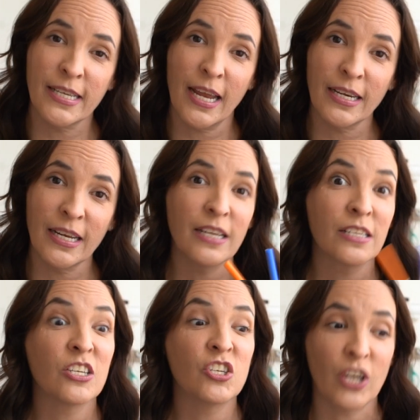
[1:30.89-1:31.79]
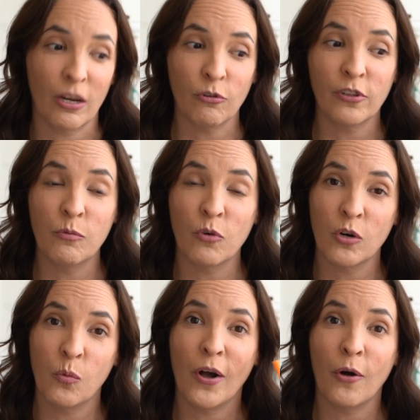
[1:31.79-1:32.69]
techniques generally
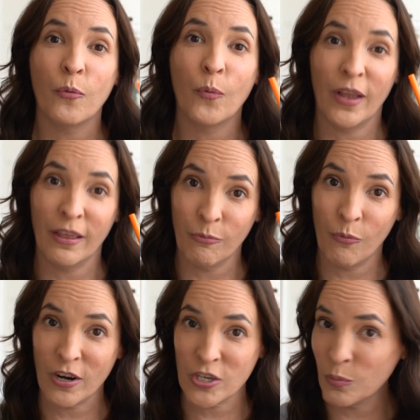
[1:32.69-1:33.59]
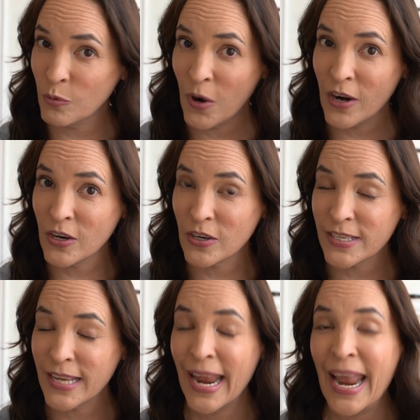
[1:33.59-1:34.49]
work well with washable markers.